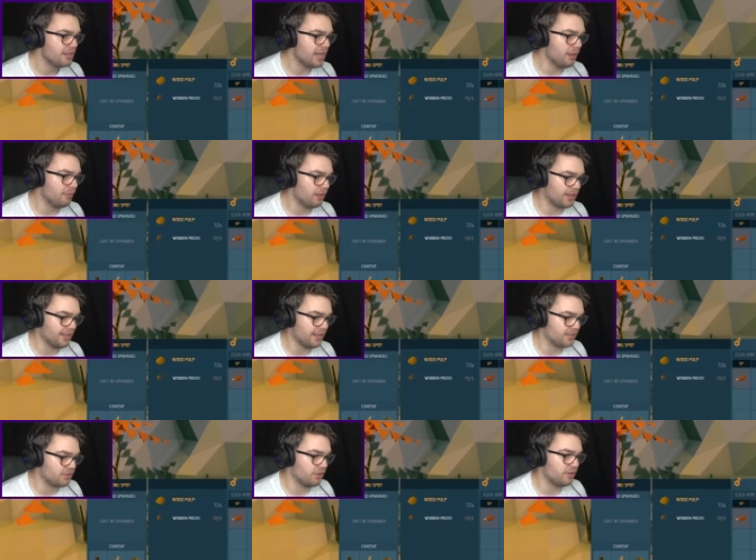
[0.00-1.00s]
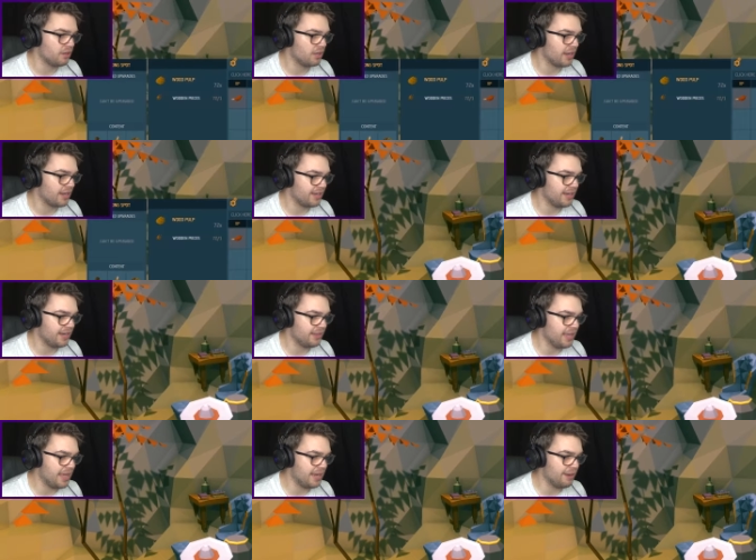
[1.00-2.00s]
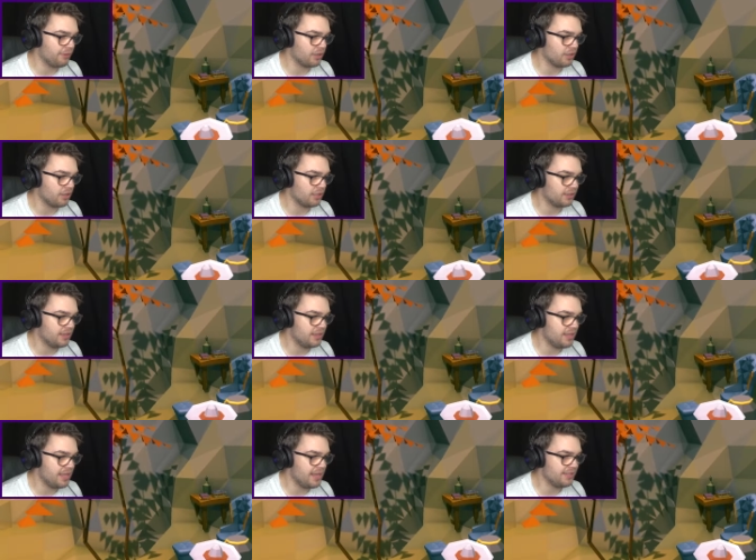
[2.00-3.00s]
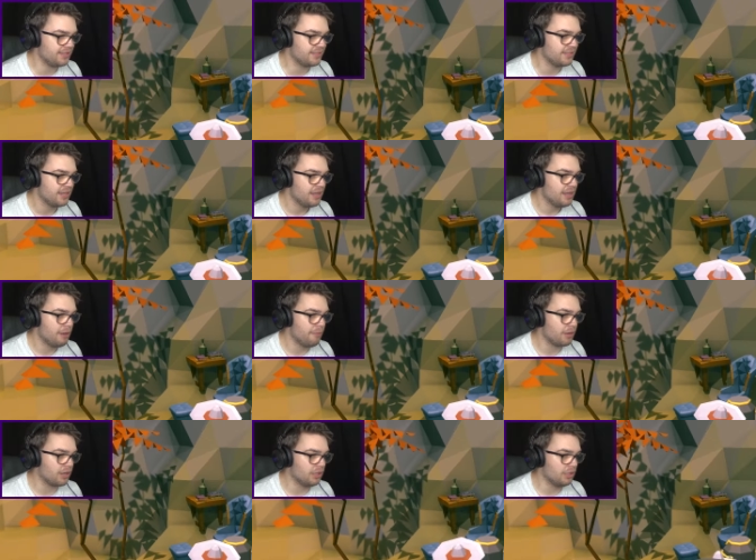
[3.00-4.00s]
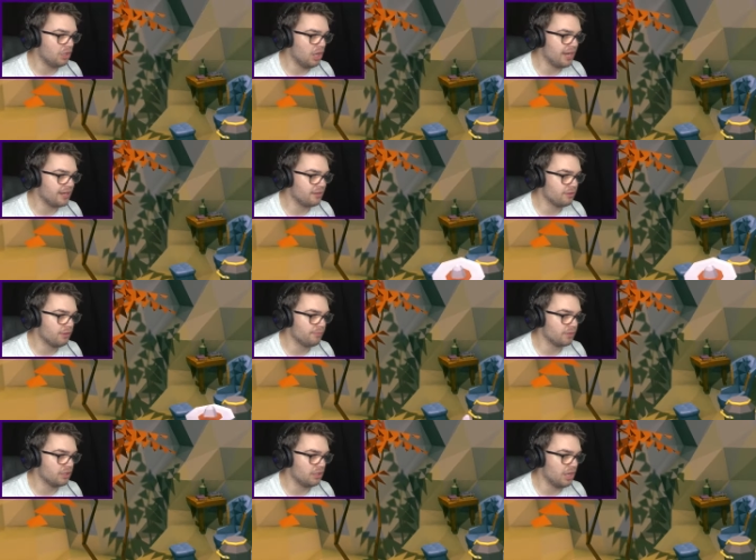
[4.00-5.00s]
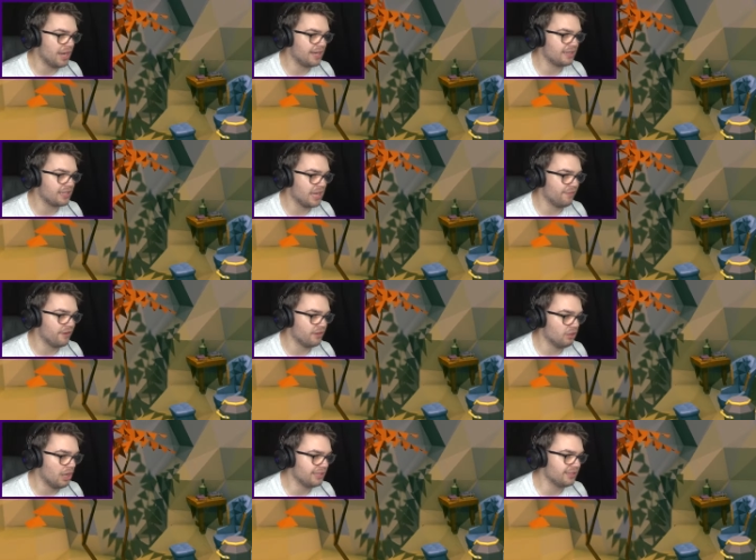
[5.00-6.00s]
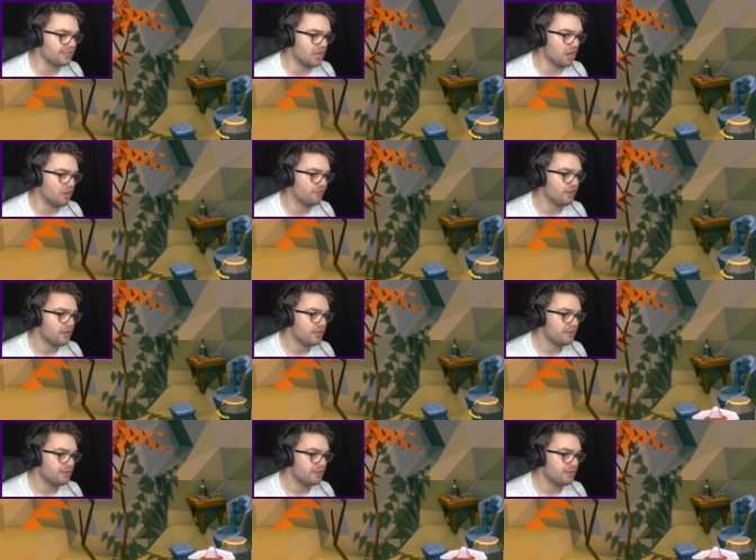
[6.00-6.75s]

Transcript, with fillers: Yep. Okay, that's good. Okay, get out of that. And we're gonna go like this. And we're gonna light the oven. Light the stove.